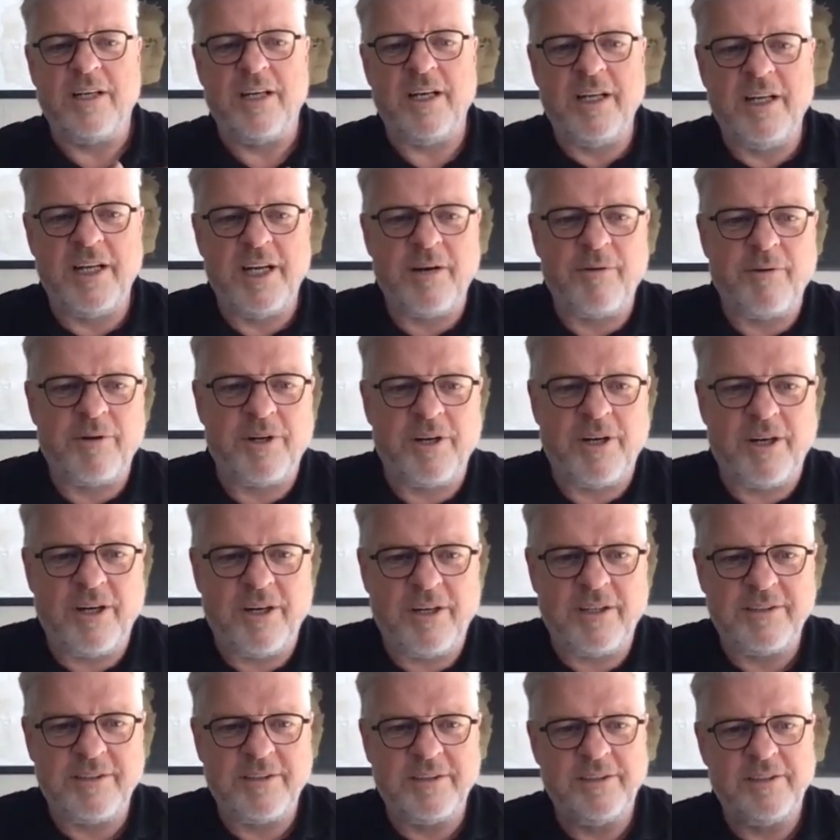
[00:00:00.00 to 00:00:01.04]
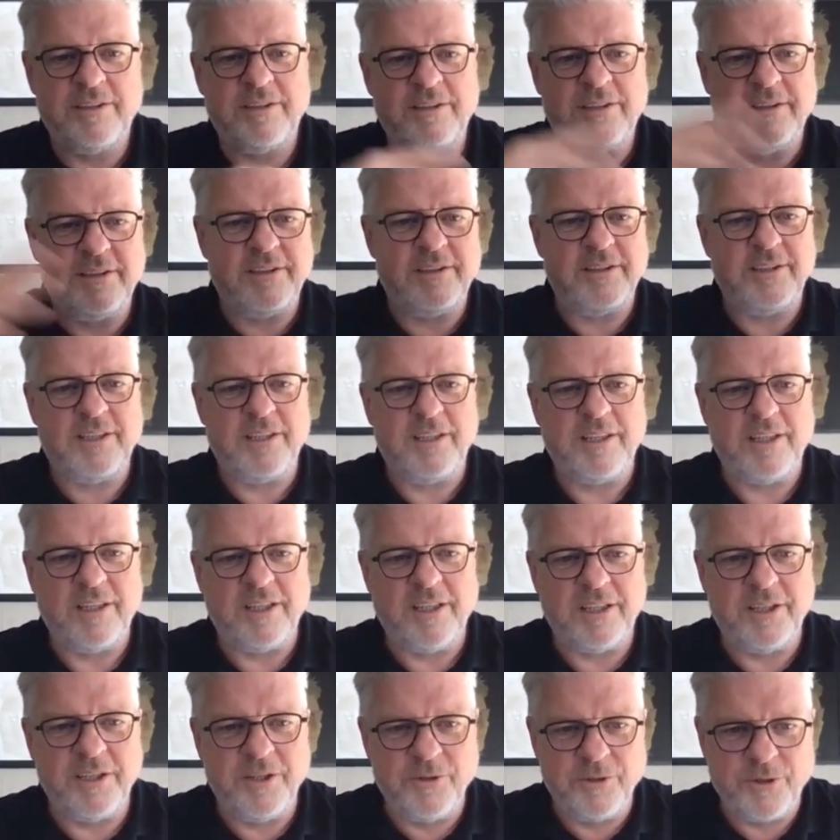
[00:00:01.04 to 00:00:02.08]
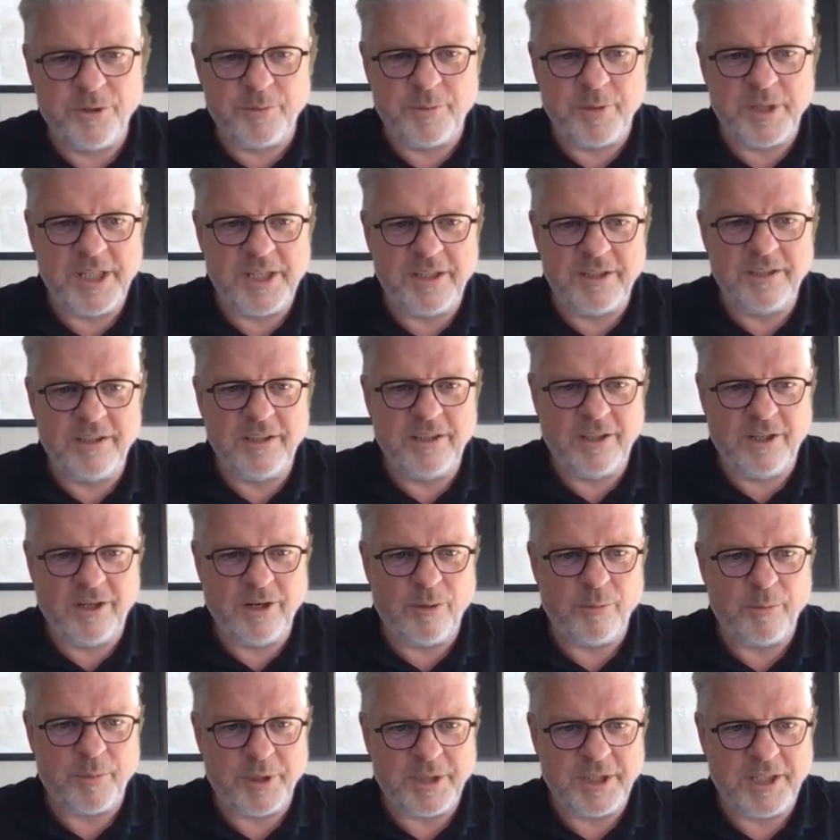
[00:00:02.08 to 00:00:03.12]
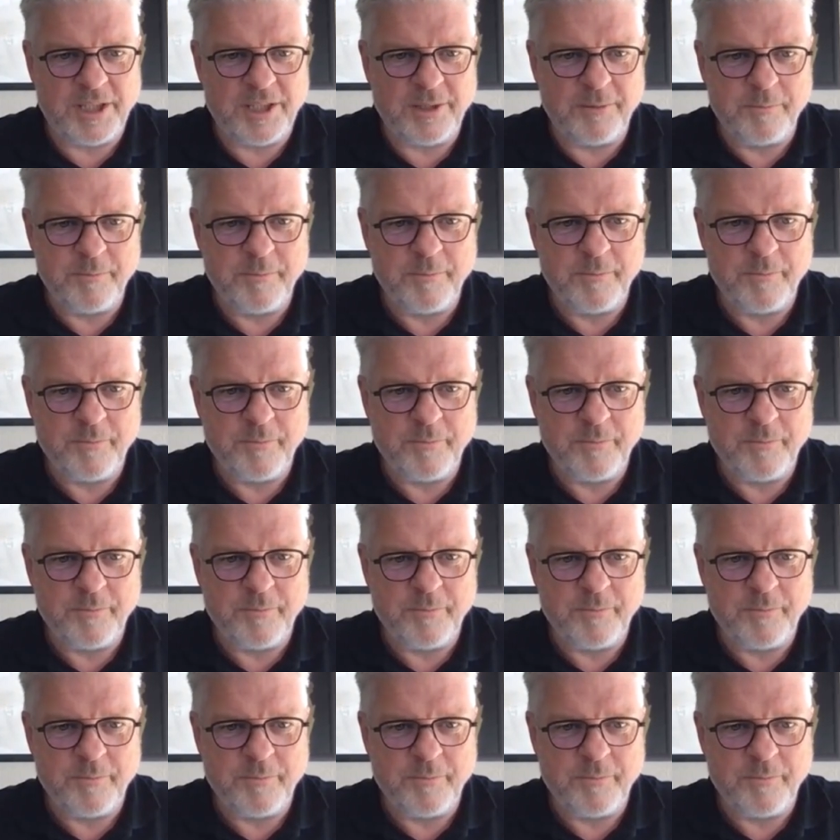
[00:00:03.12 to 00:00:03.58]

in our heart, a European company.